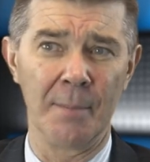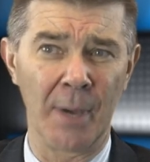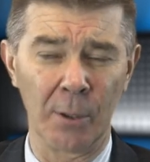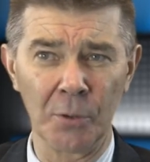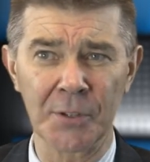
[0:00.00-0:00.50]

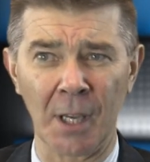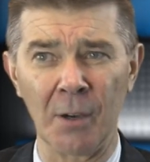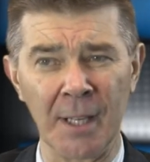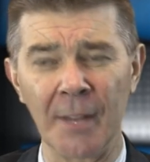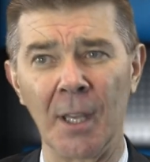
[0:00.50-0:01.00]
But
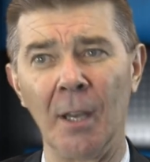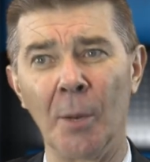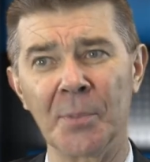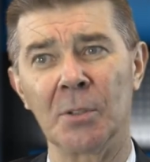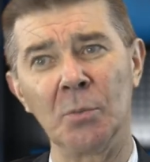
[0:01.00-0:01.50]
also another
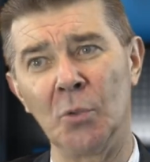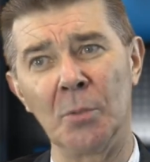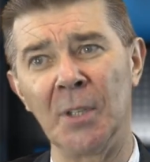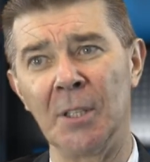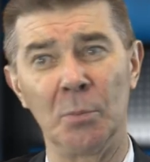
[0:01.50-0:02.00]
option
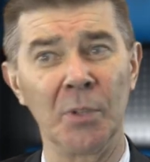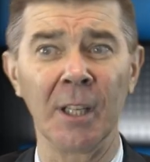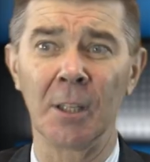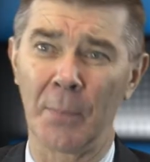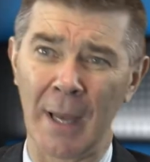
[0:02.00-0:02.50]
would be to
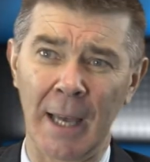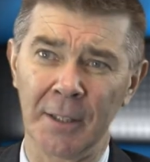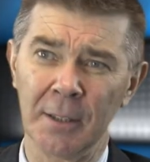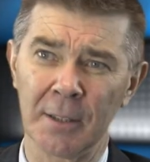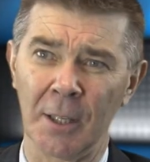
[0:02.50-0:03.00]
bring in a
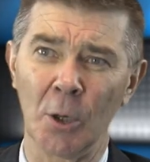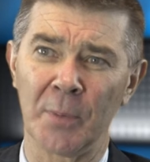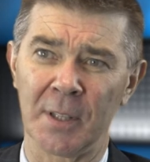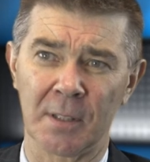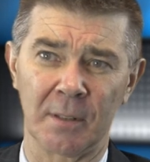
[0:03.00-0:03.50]
partner to
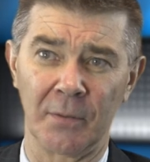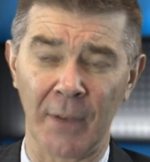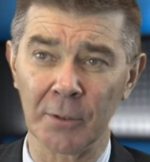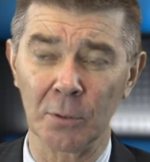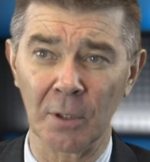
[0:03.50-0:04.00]
help us
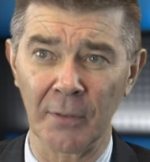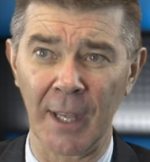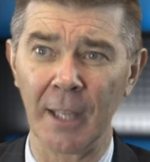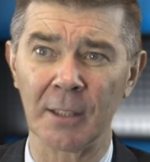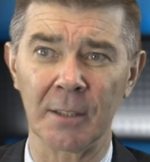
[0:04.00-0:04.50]
fund all of
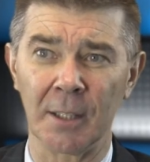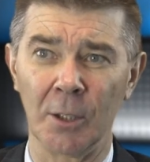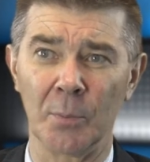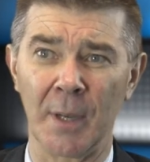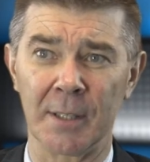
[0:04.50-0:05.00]
that and to
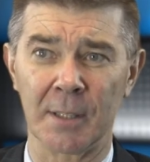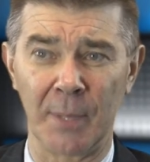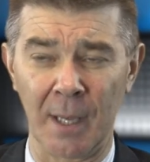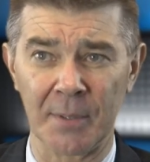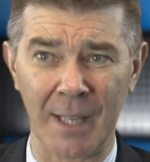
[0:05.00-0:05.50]
help us
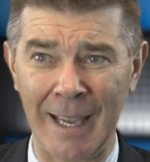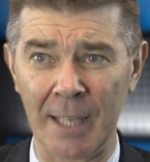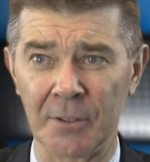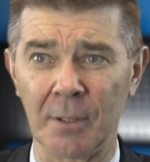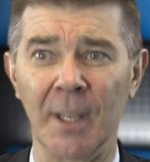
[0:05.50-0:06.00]
perhaps
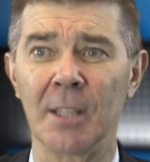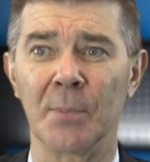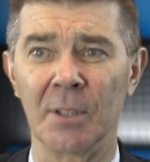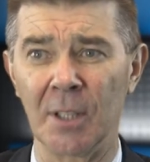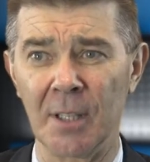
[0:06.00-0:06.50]
add some
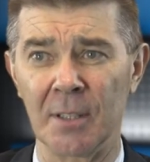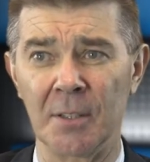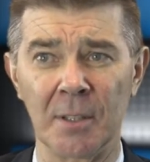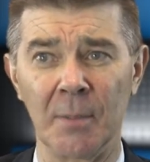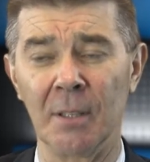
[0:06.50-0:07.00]
expertise
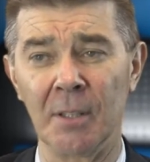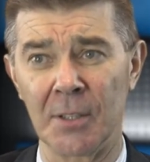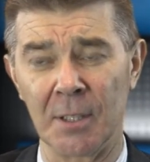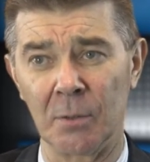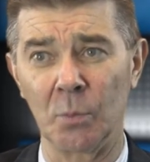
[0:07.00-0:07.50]
in some
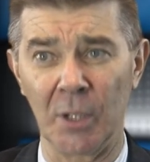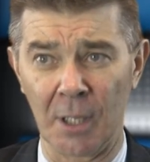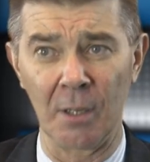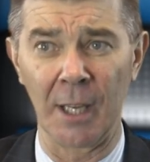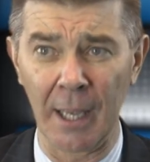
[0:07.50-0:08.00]
areas that we
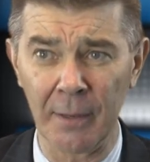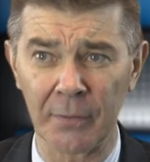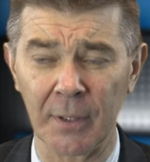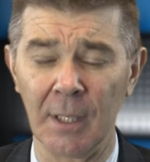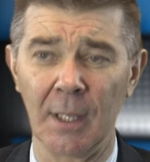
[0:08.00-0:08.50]
don't
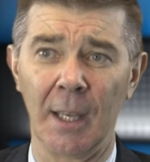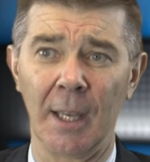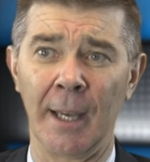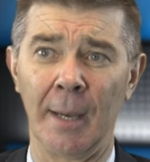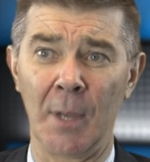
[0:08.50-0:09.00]
have.
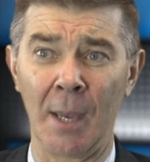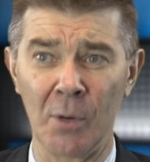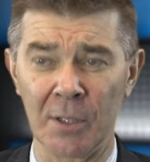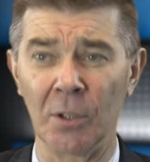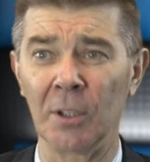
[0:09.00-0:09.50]
And
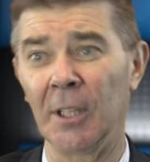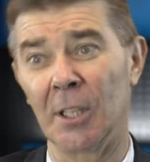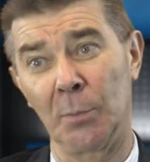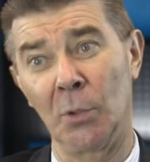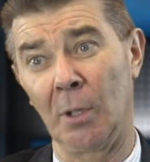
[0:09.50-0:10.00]
we're certainly
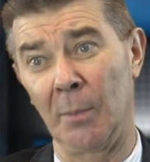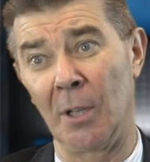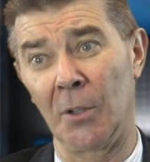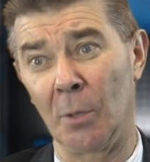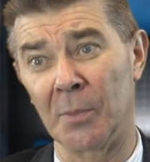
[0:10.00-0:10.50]
exploring
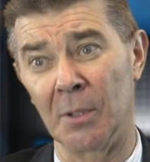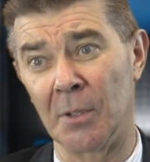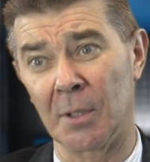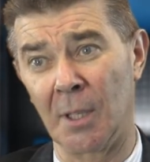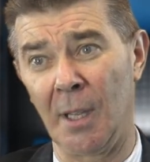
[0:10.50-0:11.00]
both
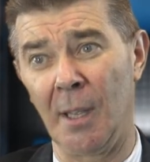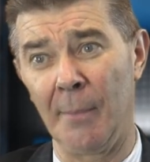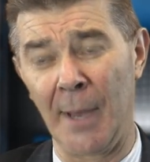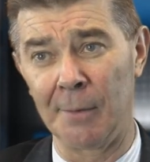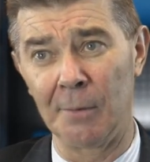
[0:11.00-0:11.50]
options.
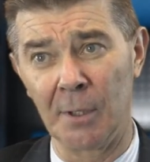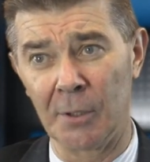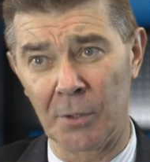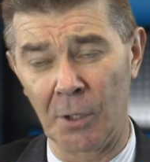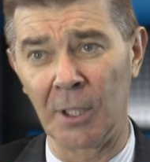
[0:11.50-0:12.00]
But
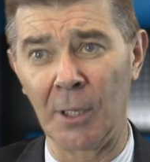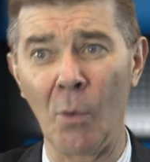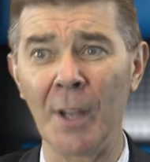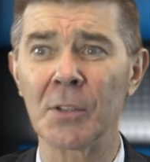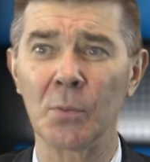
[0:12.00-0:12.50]
certainly
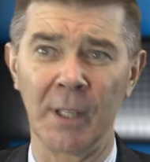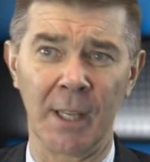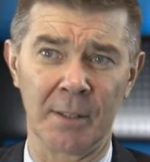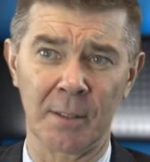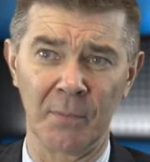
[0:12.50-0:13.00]
once we
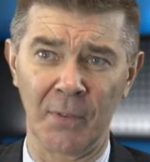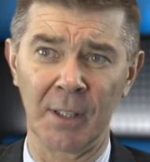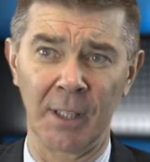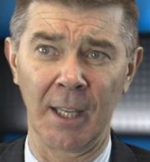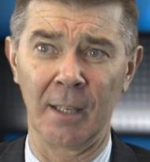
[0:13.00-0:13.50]
get some
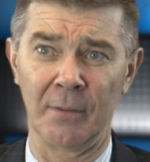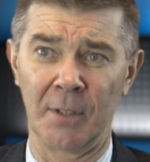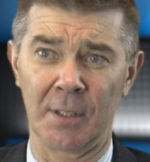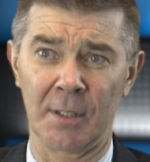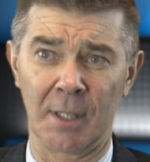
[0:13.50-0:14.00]
funding out of
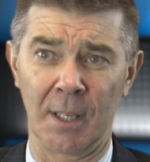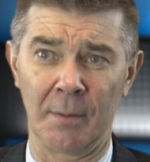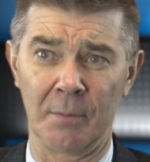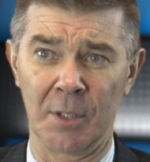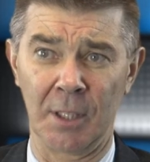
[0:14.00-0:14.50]
this
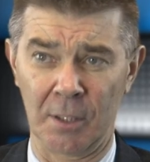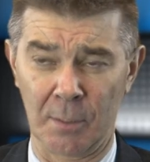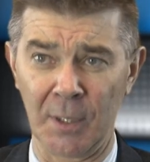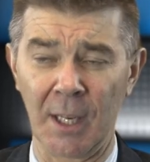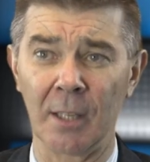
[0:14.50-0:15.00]
zinc
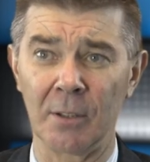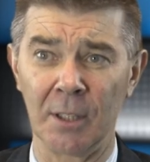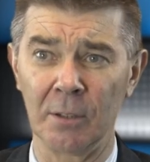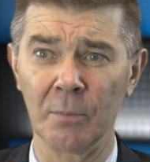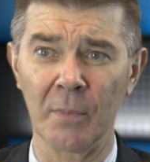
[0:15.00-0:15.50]
spin-out
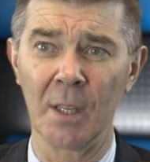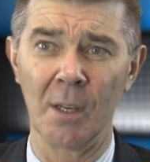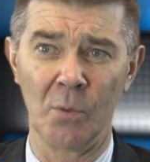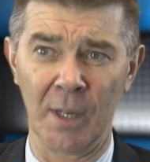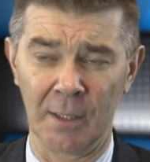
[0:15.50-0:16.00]
deal,
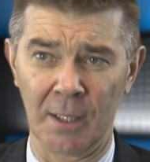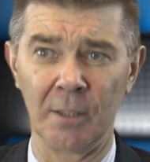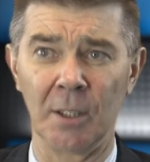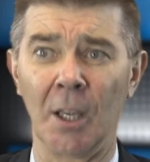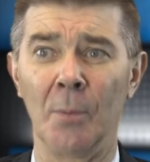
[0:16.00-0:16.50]
we
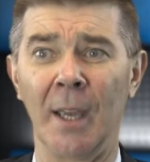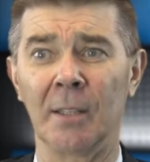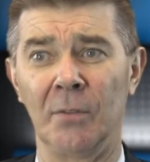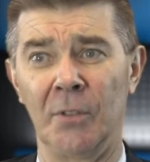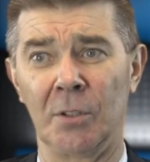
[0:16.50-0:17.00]
intend to go
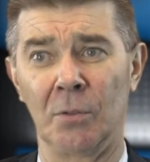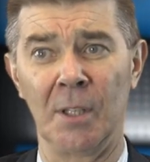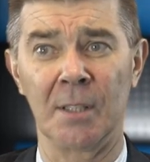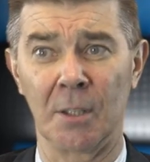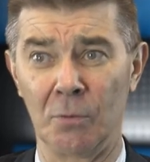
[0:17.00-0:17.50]
back to Fisher
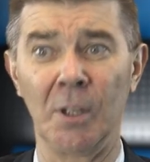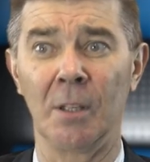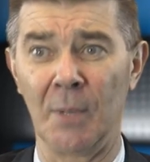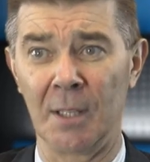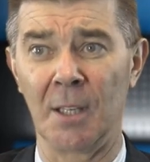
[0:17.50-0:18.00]
East and
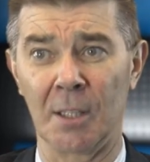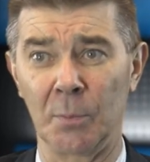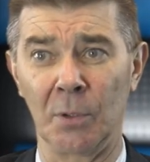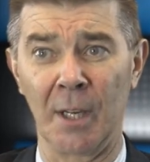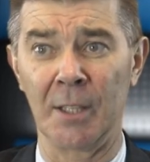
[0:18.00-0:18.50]
recommence
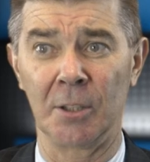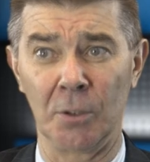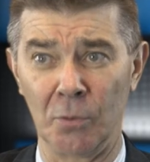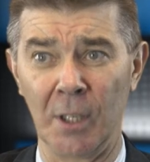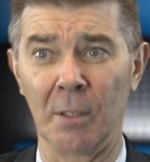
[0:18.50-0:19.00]
exploration
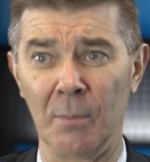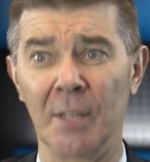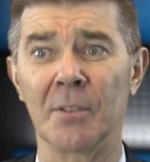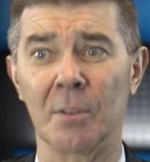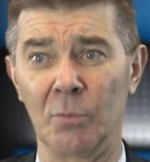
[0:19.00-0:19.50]
and
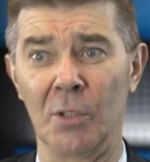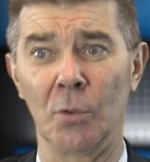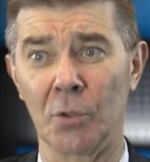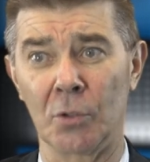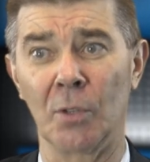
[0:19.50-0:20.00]
recommence some
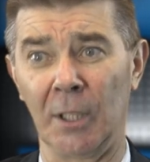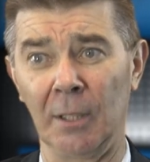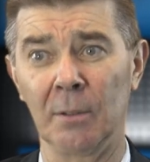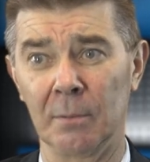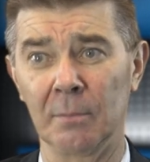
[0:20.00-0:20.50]
resource drilling.